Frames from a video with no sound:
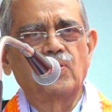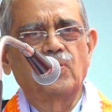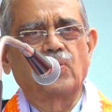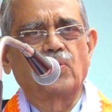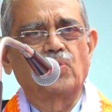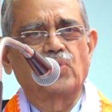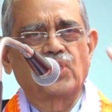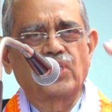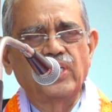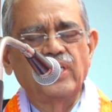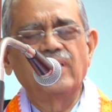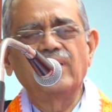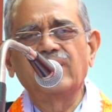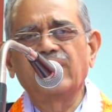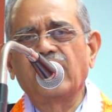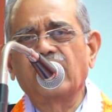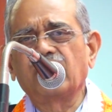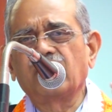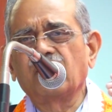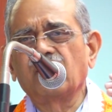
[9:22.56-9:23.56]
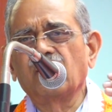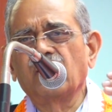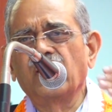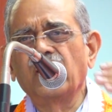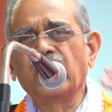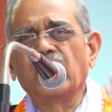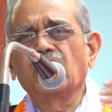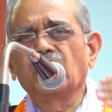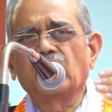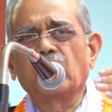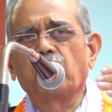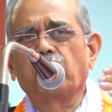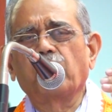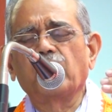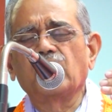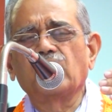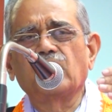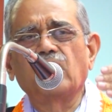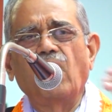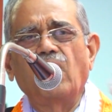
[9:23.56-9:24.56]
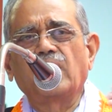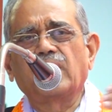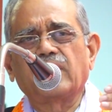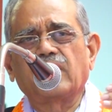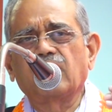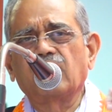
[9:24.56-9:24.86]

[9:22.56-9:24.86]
to see that leadership is not